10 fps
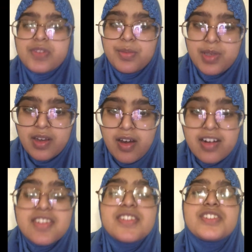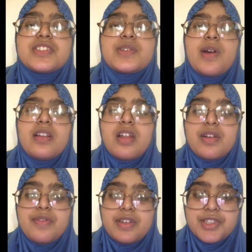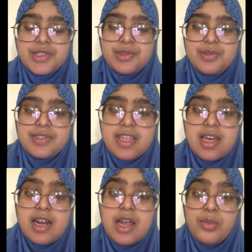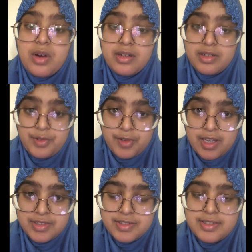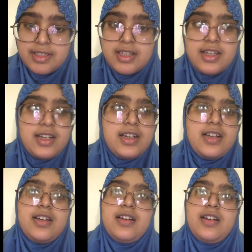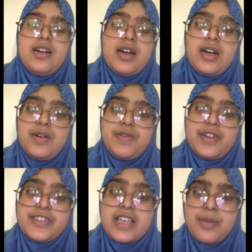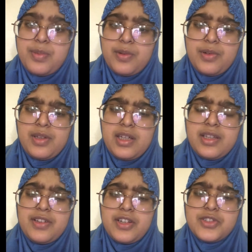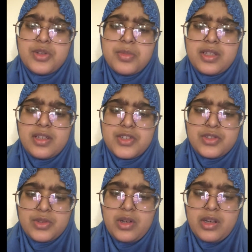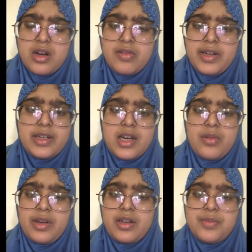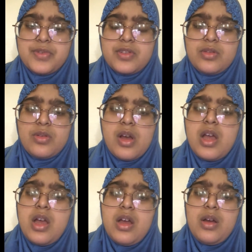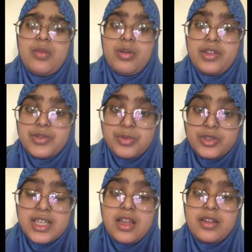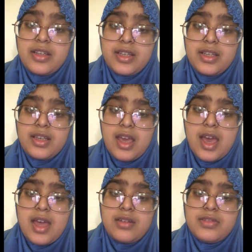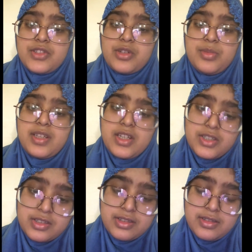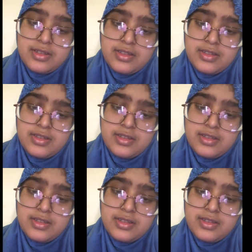To be honest, there's quite a lot of issues that I want addressed. For example, there's so many issues going on right now when it comes to police brutality and discrimination.